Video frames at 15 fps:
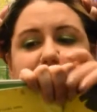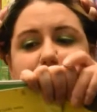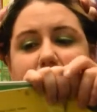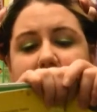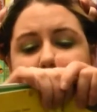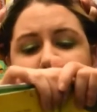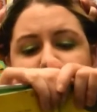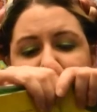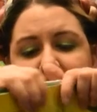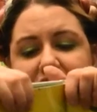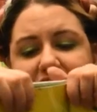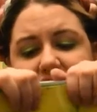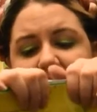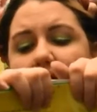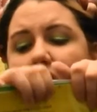great book
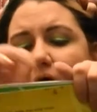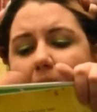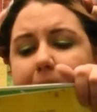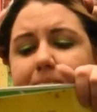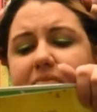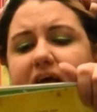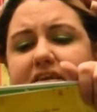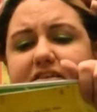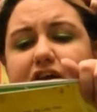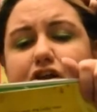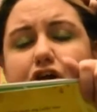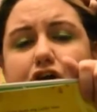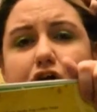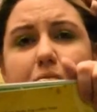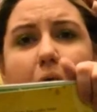to
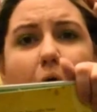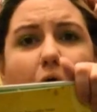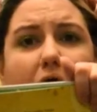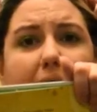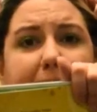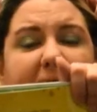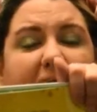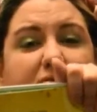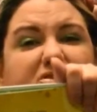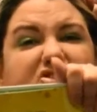learn more about